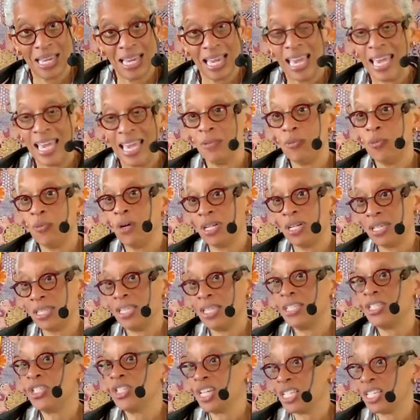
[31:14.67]
And one of the
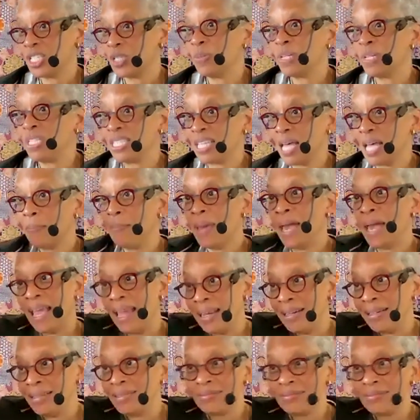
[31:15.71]
adjustments I made,